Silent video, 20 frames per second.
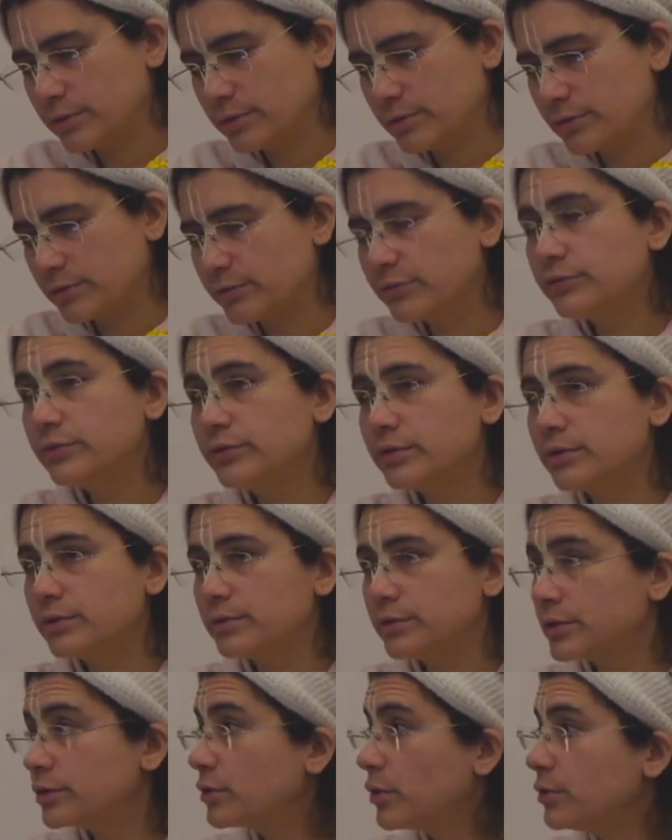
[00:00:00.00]
through
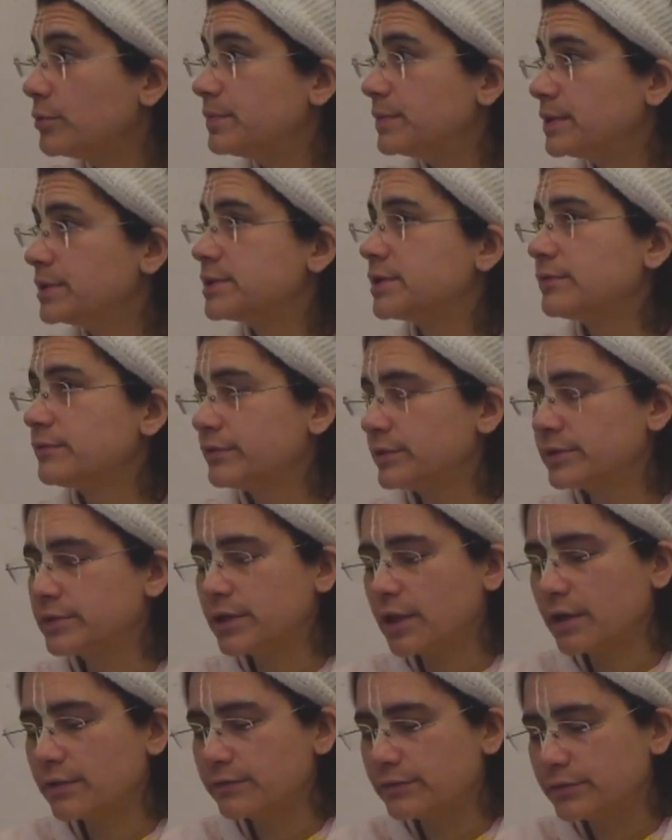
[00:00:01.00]
the gopis of
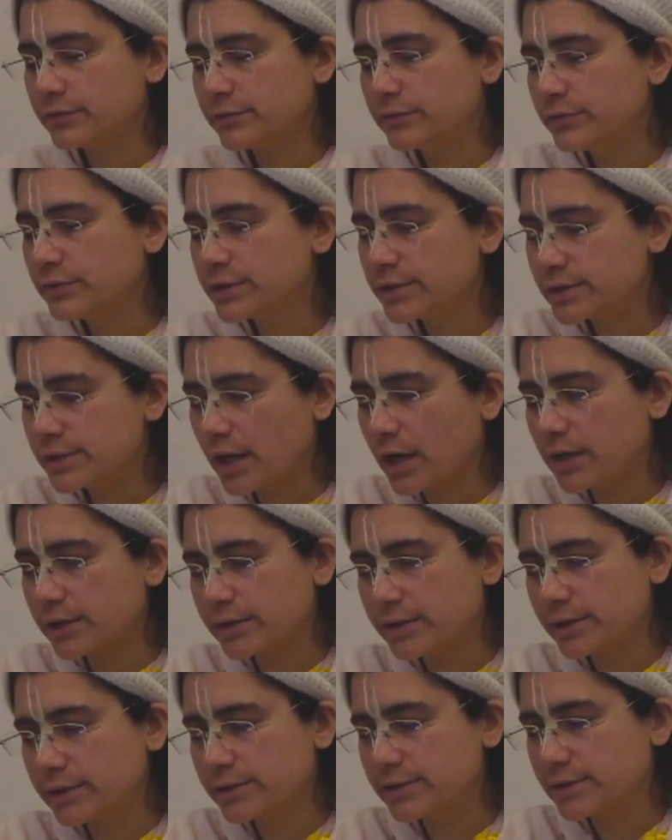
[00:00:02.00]
Vrindavan, through the
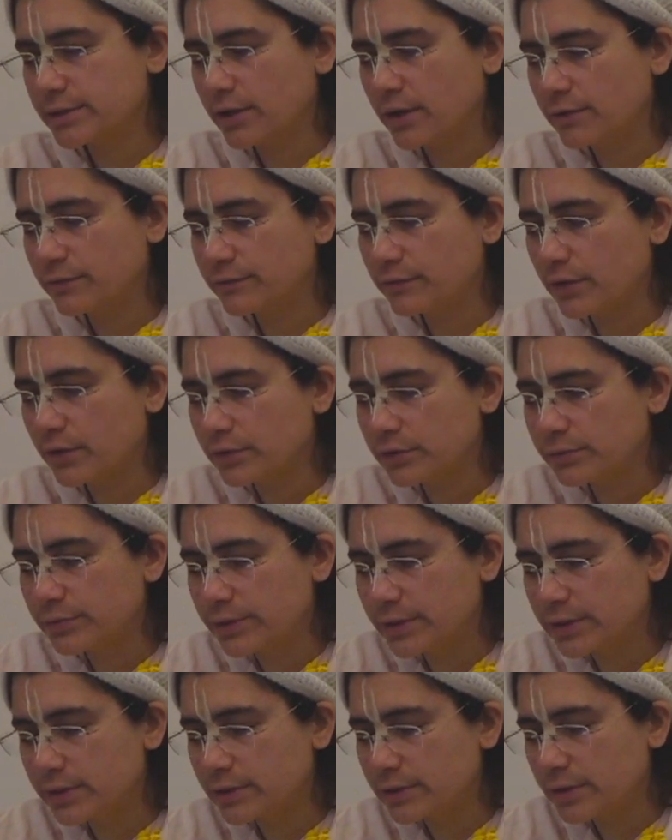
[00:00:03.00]
Sakis, and not
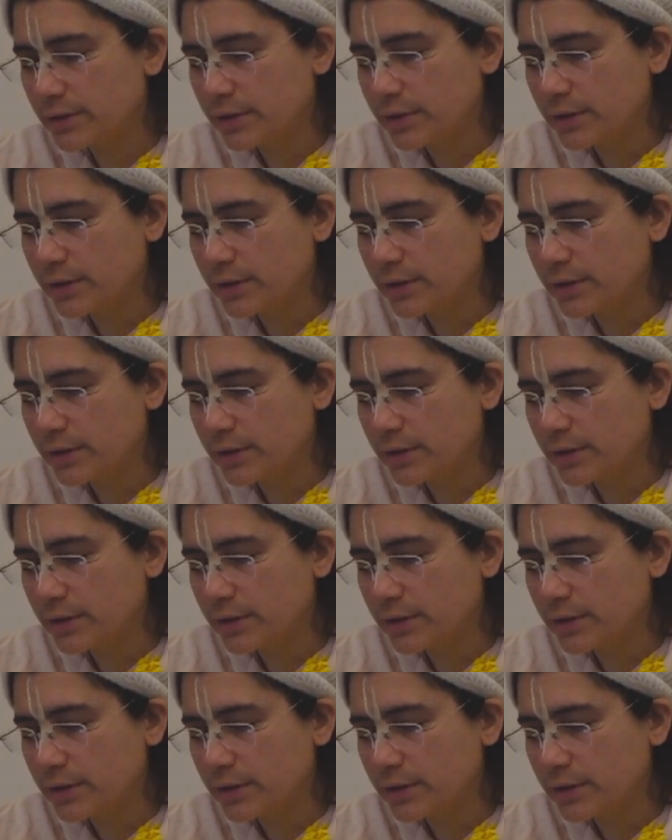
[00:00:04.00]
following